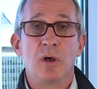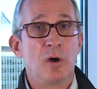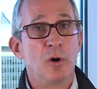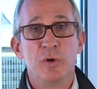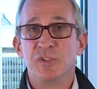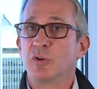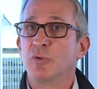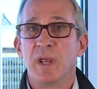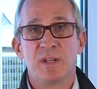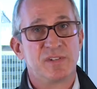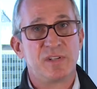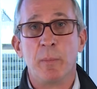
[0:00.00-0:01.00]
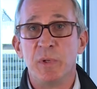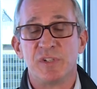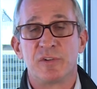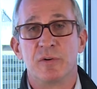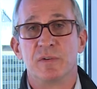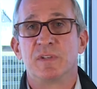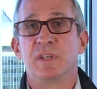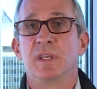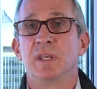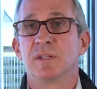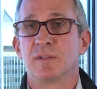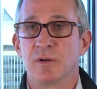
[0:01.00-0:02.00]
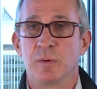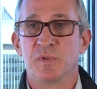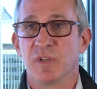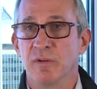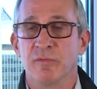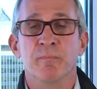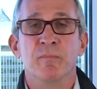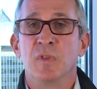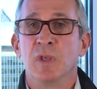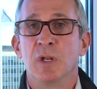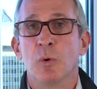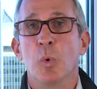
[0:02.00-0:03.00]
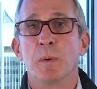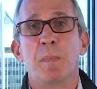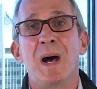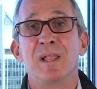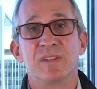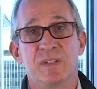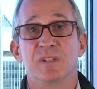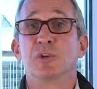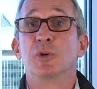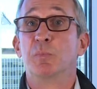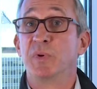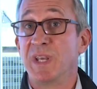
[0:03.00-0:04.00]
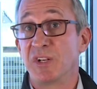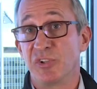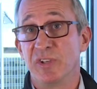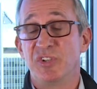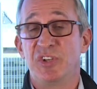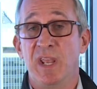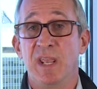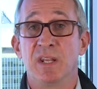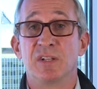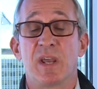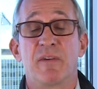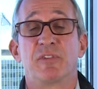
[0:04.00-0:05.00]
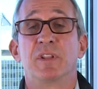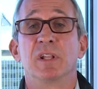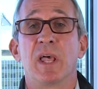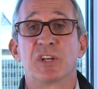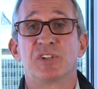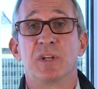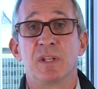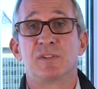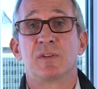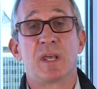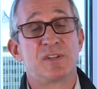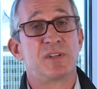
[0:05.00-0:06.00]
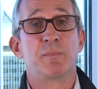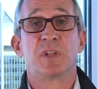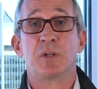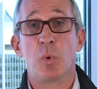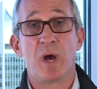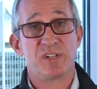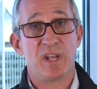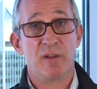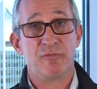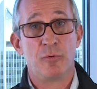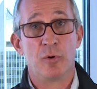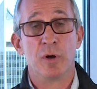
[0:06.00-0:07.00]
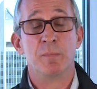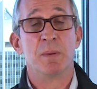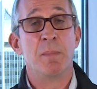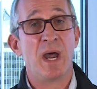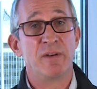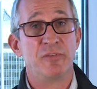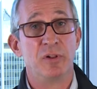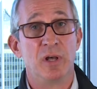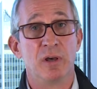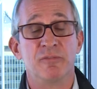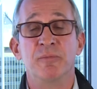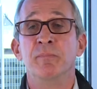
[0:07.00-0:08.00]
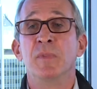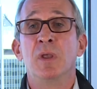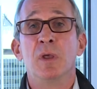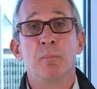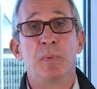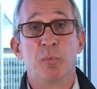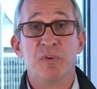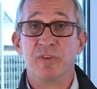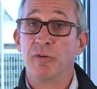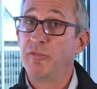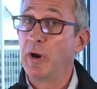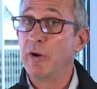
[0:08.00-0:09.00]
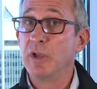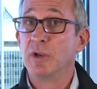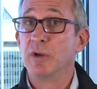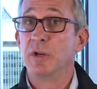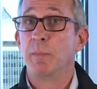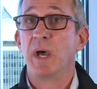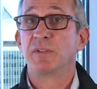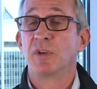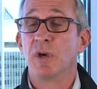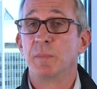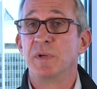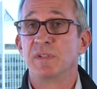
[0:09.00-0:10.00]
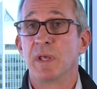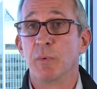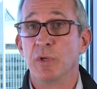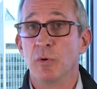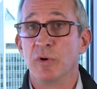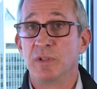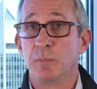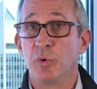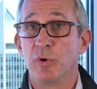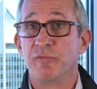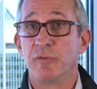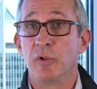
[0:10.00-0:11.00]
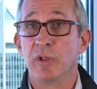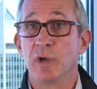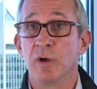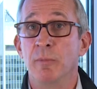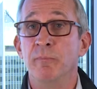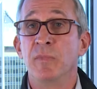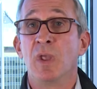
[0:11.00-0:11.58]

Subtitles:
always creates some uncertainty in terms of what policies could potentially change after the election, and so that's something to watch out for and be mindful of. But we feel very good about the companies that we own in the portfolio.